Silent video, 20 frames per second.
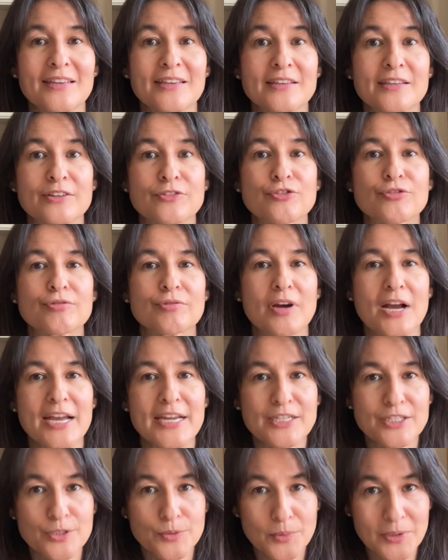can try
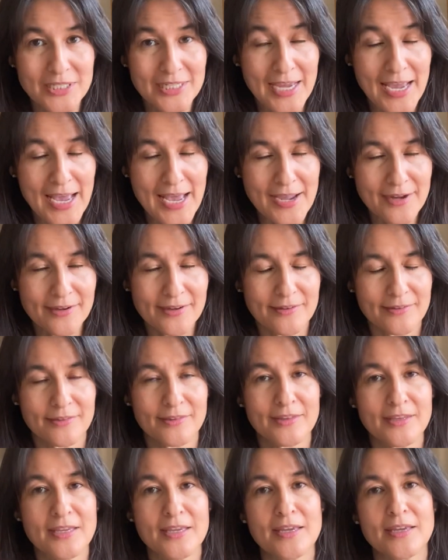to attack
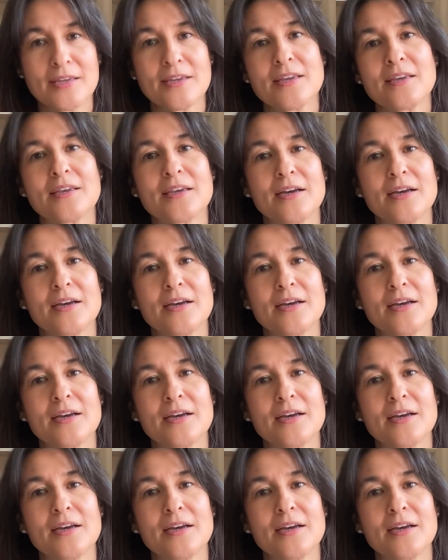the